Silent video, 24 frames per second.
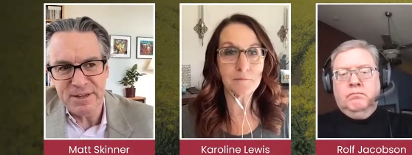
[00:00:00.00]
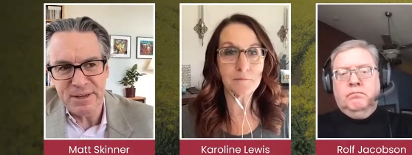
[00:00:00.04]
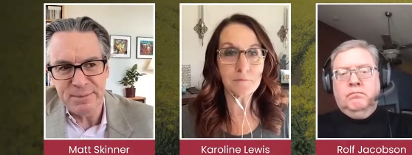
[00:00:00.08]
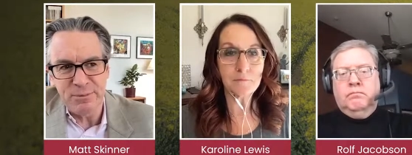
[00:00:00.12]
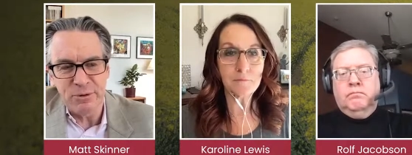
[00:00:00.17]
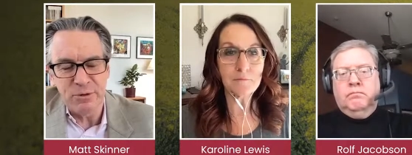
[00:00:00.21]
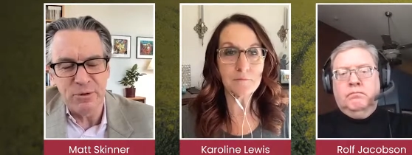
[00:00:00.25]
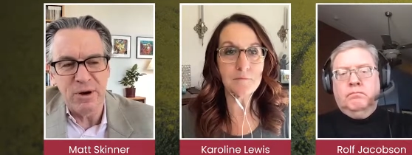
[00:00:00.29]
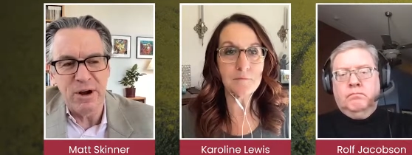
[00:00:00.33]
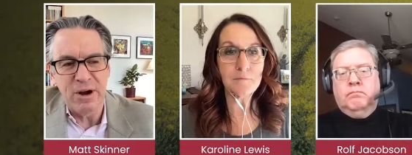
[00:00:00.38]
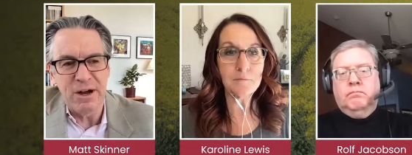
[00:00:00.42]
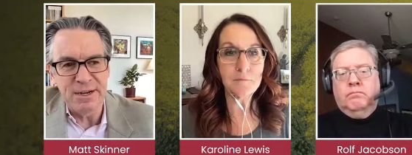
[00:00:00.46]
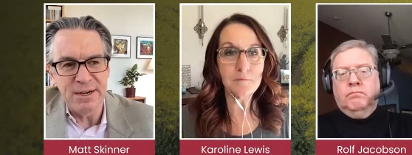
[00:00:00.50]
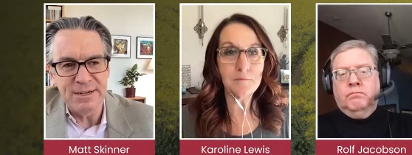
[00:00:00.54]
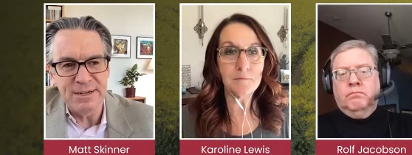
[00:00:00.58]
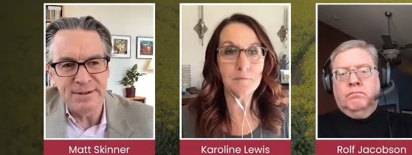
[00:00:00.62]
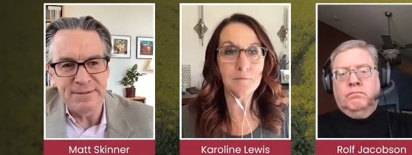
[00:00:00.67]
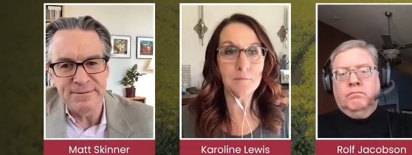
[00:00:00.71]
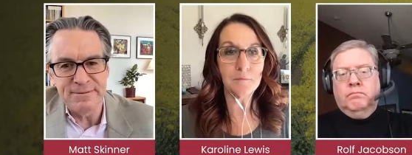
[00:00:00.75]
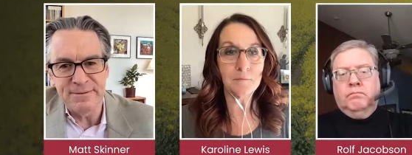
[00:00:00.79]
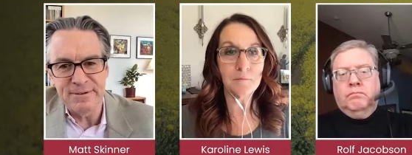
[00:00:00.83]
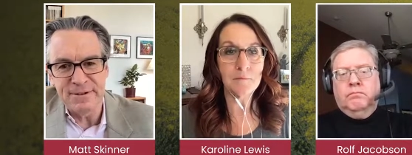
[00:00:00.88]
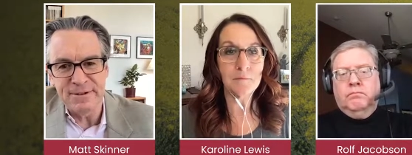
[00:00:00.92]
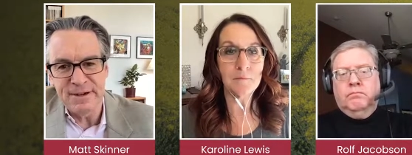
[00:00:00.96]

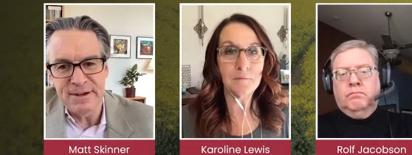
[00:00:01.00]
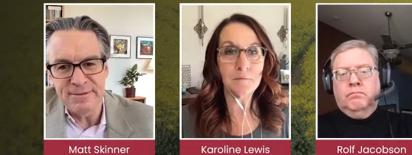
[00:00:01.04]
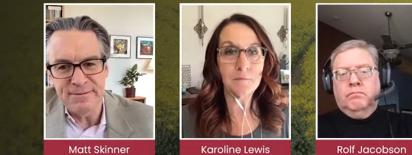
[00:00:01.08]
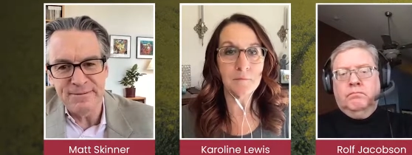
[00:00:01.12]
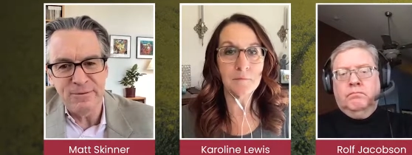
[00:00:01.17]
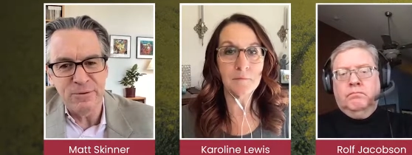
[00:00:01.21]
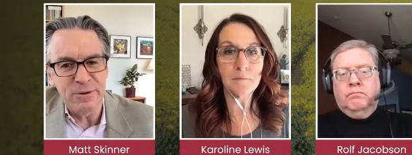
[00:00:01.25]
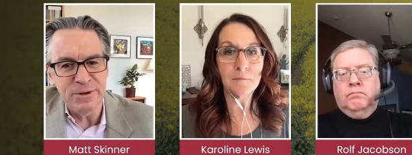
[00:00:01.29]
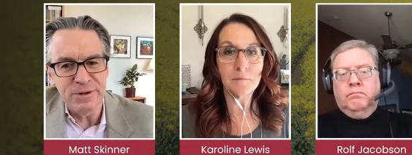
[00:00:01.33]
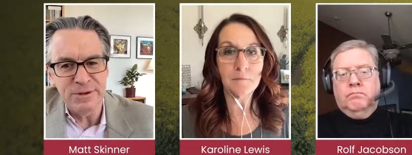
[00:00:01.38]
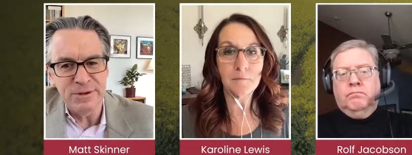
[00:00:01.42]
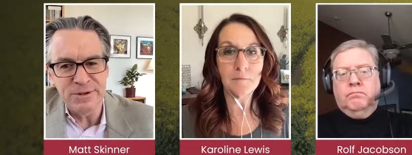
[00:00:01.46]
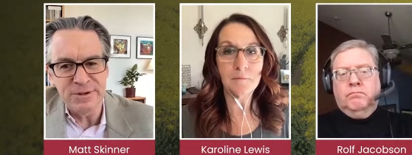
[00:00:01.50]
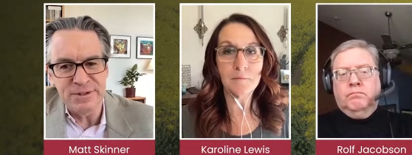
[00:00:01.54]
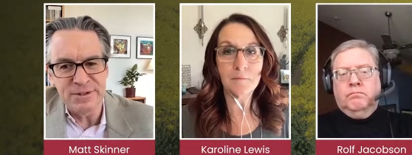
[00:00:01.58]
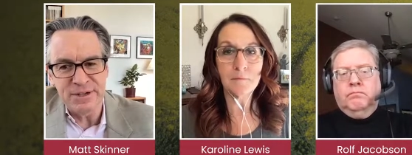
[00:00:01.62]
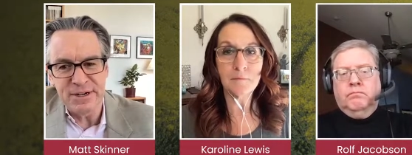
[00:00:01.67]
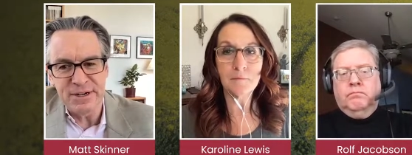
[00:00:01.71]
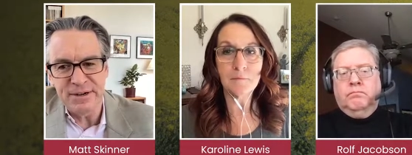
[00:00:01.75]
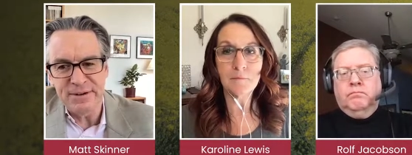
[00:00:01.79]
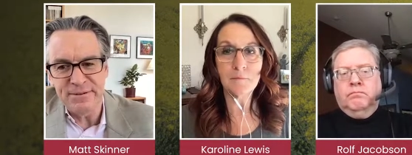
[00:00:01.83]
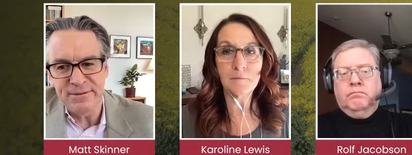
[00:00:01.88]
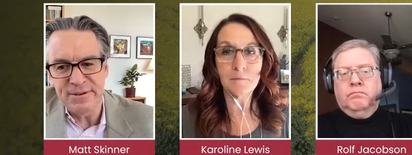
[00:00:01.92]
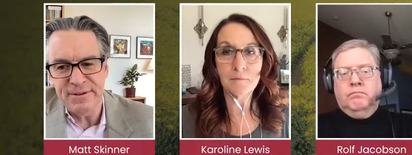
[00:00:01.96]
Speaker 1: prerogative uh, for
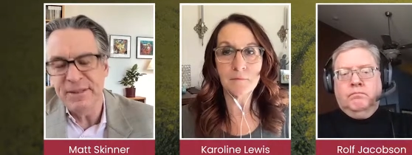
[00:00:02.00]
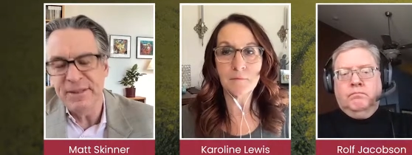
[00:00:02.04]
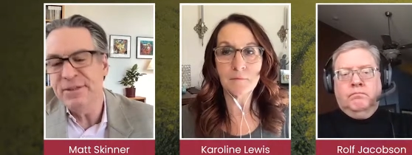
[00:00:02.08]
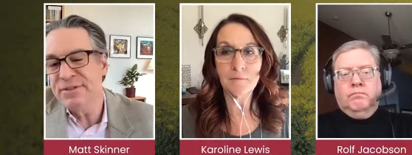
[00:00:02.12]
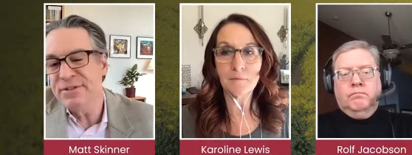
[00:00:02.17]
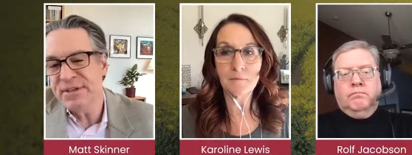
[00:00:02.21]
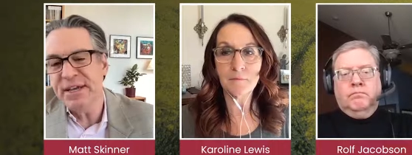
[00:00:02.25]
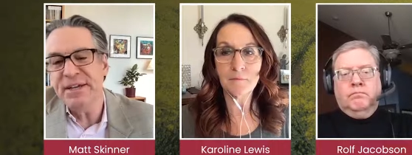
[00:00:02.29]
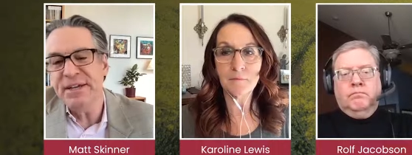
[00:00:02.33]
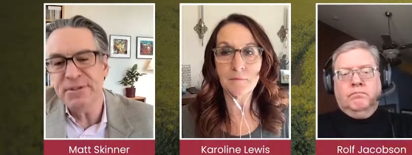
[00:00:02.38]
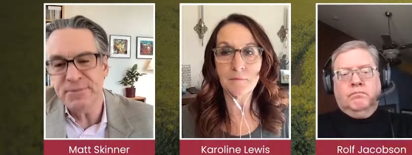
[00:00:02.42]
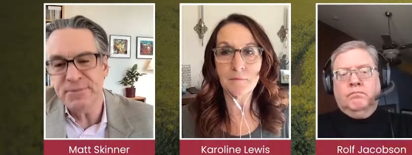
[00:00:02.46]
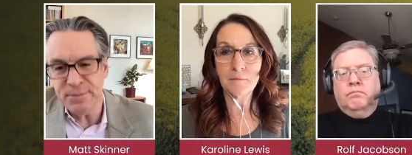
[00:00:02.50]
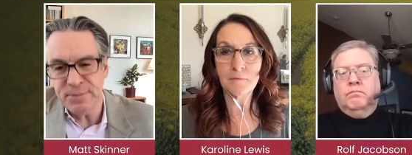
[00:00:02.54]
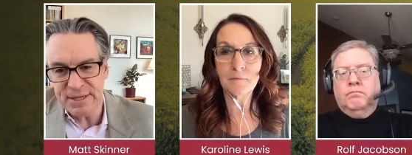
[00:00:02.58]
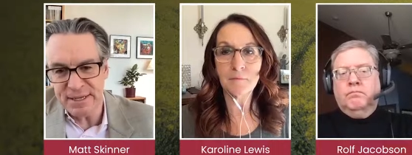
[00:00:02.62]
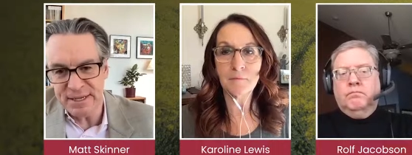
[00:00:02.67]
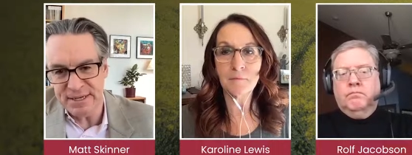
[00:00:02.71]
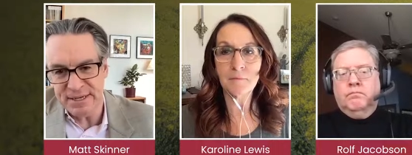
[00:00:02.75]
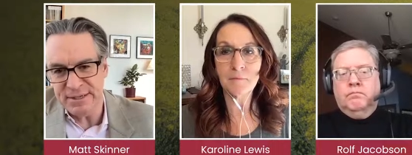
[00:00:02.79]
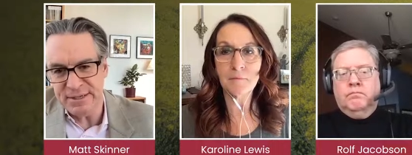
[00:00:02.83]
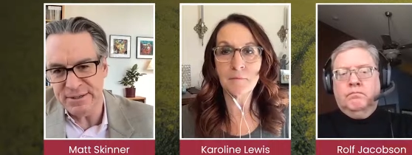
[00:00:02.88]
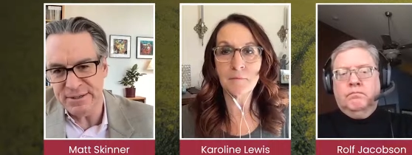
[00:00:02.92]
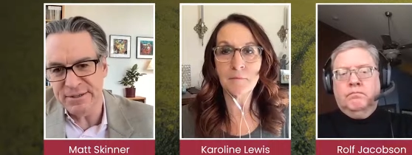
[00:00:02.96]
yourself. And in this case,
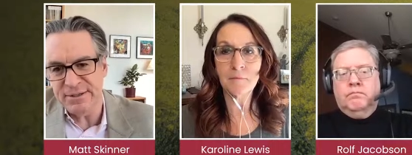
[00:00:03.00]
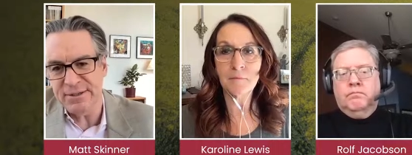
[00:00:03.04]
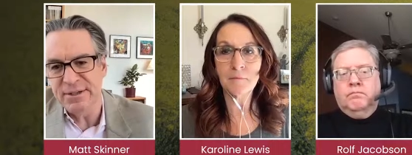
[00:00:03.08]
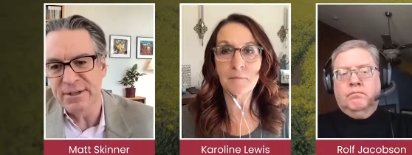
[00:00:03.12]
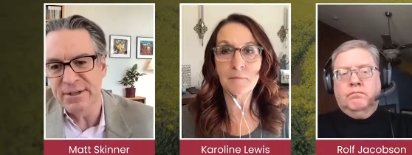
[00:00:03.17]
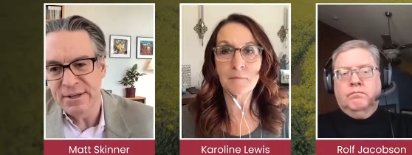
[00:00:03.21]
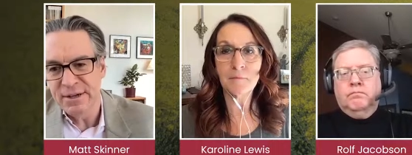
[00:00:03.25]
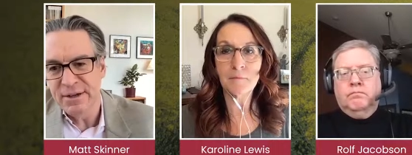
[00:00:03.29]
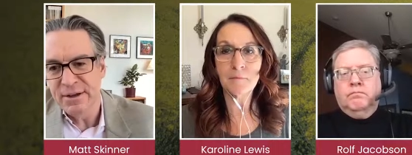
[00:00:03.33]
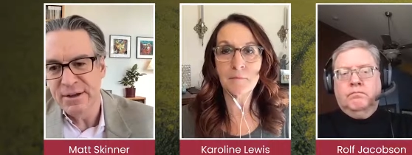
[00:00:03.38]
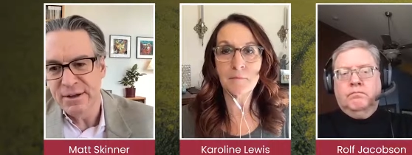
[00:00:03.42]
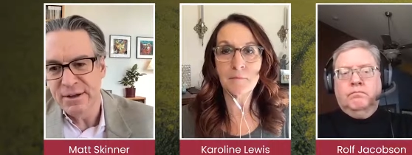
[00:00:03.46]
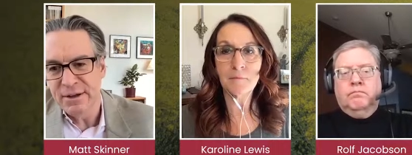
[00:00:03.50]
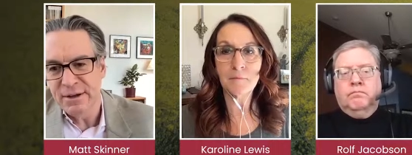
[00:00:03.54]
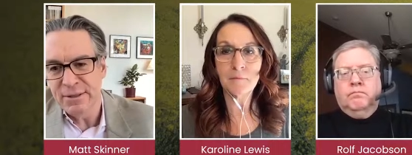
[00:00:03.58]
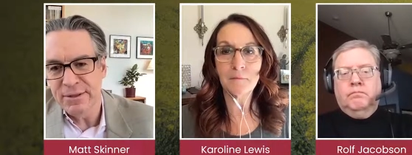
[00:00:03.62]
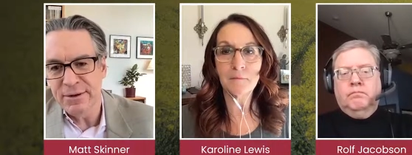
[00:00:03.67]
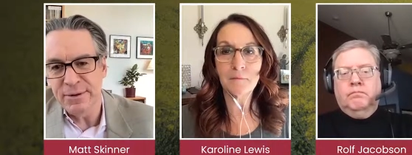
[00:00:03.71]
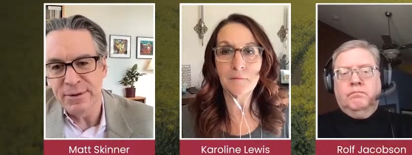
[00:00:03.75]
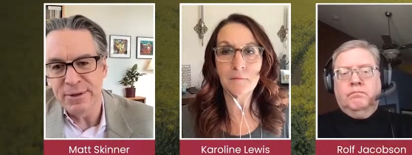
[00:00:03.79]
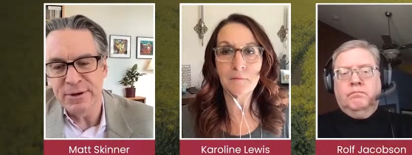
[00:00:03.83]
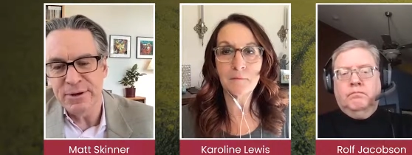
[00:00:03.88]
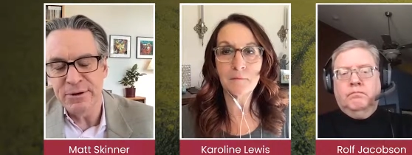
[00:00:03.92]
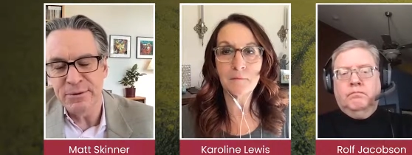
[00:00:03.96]
because
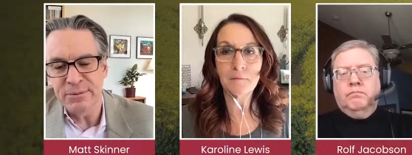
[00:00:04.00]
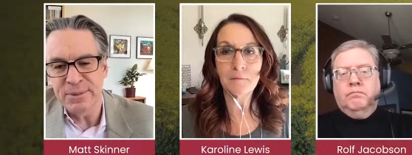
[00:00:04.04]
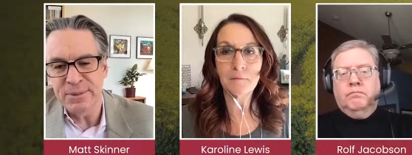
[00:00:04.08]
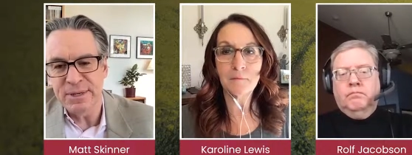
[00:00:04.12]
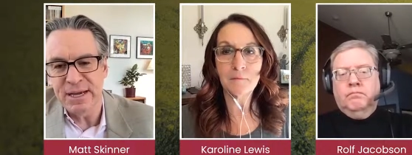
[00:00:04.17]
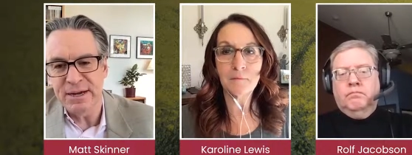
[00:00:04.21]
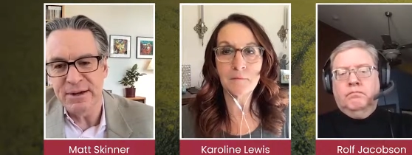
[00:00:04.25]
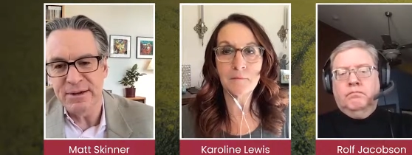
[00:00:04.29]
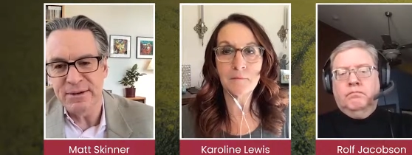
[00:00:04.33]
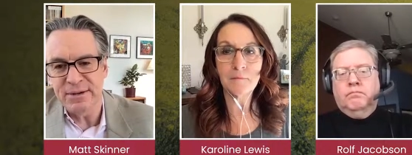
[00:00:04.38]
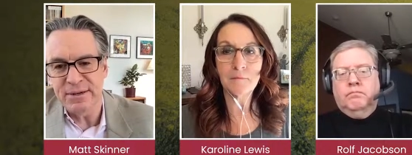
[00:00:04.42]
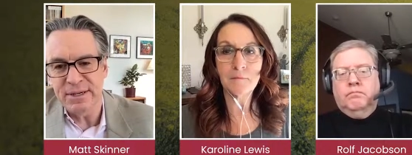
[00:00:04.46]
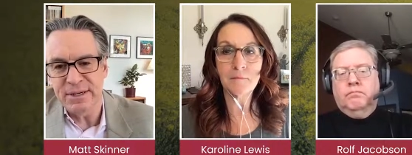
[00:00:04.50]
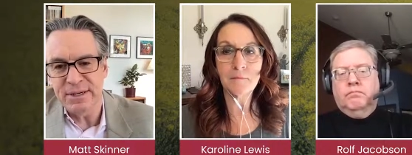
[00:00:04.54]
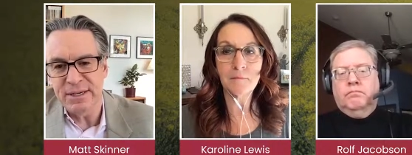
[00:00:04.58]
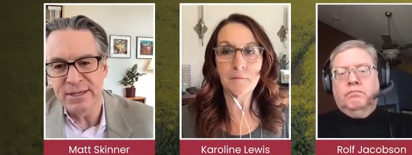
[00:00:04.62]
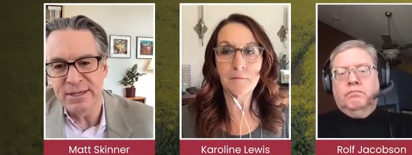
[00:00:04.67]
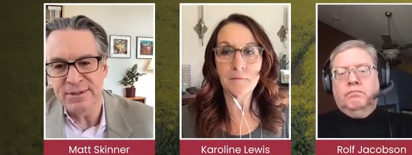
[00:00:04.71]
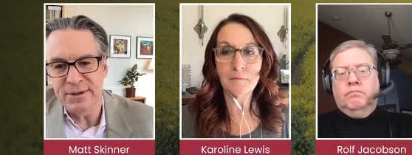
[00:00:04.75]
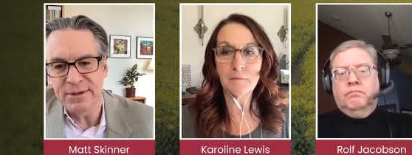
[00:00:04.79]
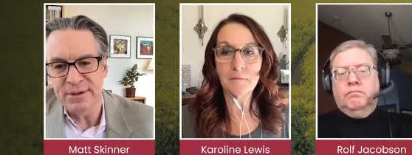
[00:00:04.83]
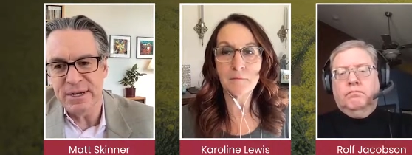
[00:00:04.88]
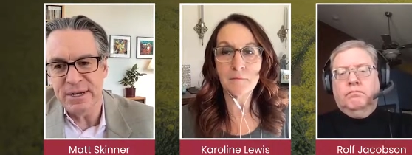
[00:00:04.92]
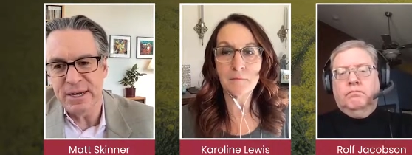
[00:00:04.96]
they're the hometown, he's
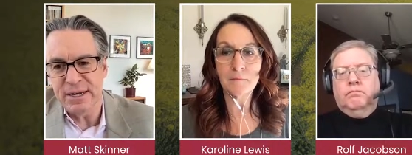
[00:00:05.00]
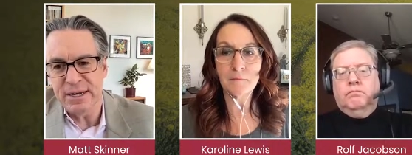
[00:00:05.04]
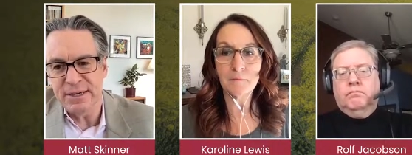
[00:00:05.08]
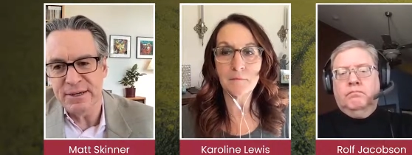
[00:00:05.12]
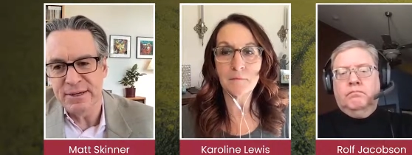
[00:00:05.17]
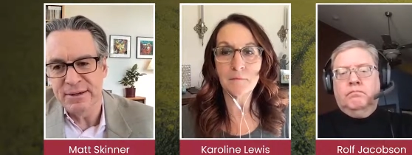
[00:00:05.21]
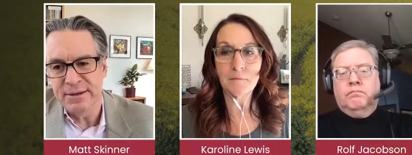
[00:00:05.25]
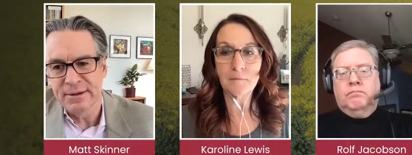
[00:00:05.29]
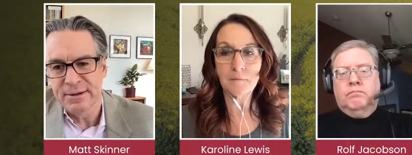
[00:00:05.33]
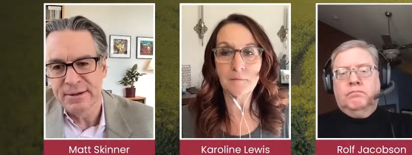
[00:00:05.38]
their guy.